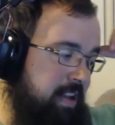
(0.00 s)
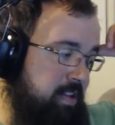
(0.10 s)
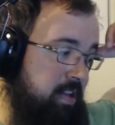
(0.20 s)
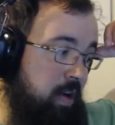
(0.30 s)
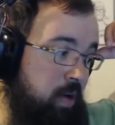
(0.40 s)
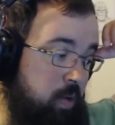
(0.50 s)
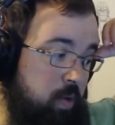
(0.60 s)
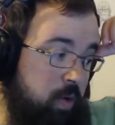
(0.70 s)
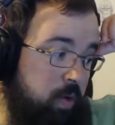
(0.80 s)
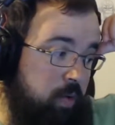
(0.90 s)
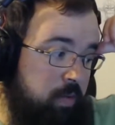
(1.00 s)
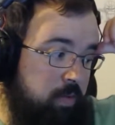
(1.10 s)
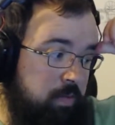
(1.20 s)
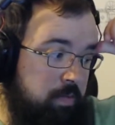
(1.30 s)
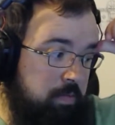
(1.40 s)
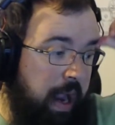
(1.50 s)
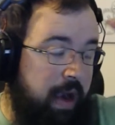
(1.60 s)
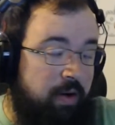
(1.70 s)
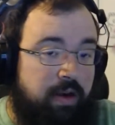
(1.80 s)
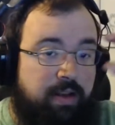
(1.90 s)
So,
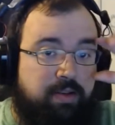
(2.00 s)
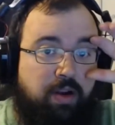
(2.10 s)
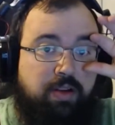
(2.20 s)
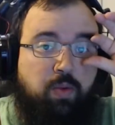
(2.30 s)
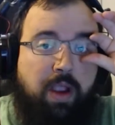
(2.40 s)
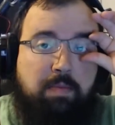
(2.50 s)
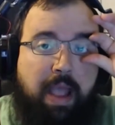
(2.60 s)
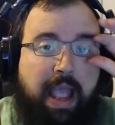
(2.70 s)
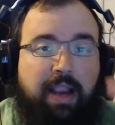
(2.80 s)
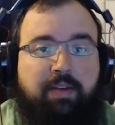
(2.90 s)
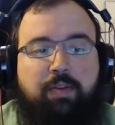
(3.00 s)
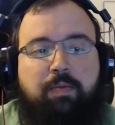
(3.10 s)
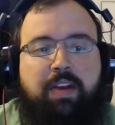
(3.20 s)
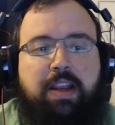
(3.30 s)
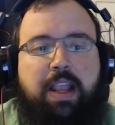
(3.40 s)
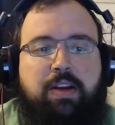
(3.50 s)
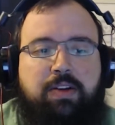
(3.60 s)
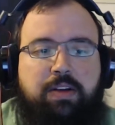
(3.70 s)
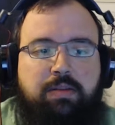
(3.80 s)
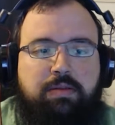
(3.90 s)
Pirate is on his way back from
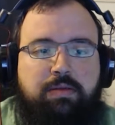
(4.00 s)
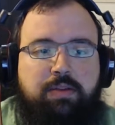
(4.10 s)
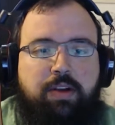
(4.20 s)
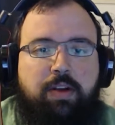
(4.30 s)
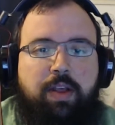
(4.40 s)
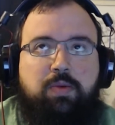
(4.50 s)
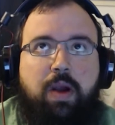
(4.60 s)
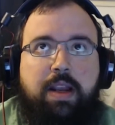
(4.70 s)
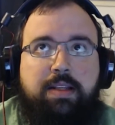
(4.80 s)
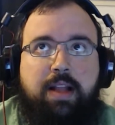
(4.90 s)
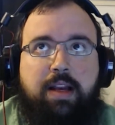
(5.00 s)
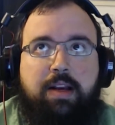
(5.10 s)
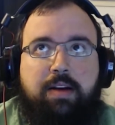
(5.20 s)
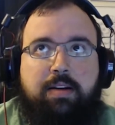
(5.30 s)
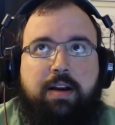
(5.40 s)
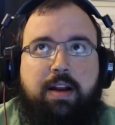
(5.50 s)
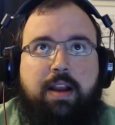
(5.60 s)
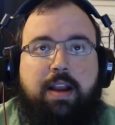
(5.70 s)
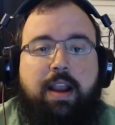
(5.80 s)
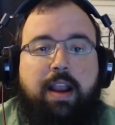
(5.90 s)
vacation, so that's why he's not here.
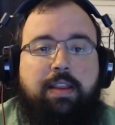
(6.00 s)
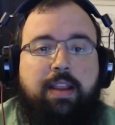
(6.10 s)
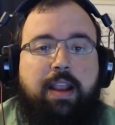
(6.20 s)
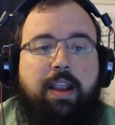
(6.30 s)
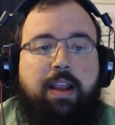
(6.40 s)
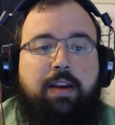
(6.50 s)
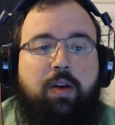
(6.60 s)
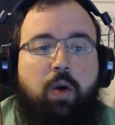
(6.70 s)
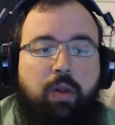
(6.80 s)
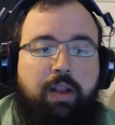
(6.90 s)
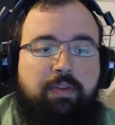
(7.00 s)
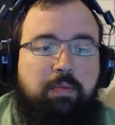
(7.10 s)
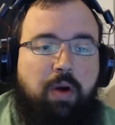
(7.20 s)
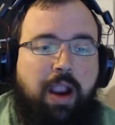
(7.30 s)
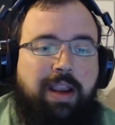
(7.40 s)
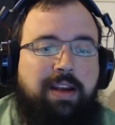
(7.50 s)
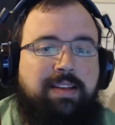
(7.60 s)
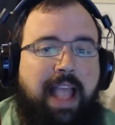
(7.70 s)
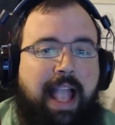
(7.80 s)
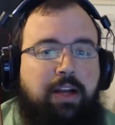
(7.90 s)
And then Holef and Brian
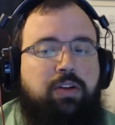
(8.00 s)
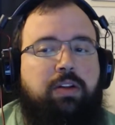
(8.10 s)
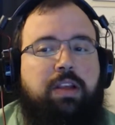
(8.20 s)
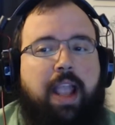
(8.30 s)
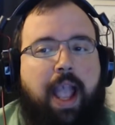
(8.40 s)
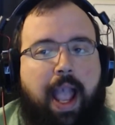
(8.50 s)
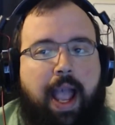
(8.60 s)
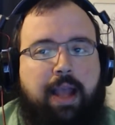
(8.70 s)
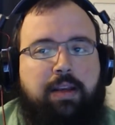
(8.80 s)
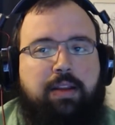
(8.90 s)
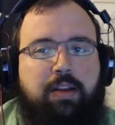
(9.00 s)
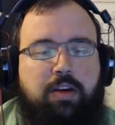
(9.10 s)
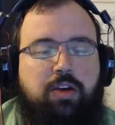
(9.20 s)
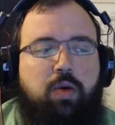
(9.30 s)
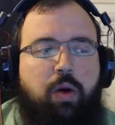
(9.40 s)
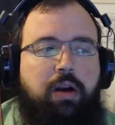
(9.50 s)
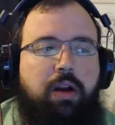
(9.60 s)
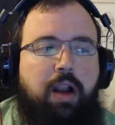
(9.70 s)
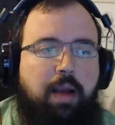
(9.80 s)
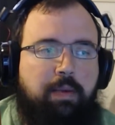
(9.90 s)
is actually at the New
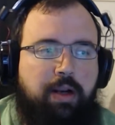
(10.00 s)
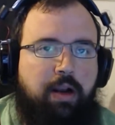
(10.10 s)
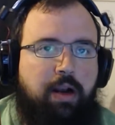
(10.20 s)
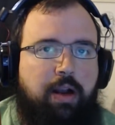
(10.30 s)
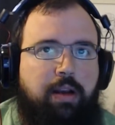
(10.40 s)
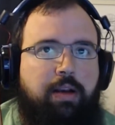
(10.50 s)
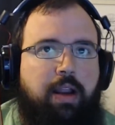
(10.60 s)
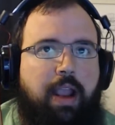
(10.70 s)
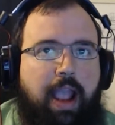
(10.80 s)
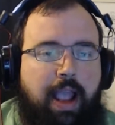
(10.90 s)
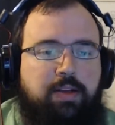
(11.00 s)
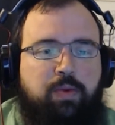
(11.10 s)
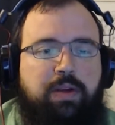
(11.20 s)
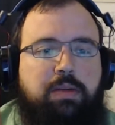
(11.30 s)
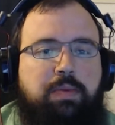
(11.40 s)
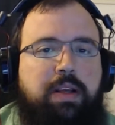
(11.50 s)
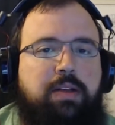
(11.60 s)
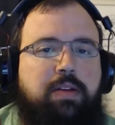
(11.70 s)
York Comic Con as we speak.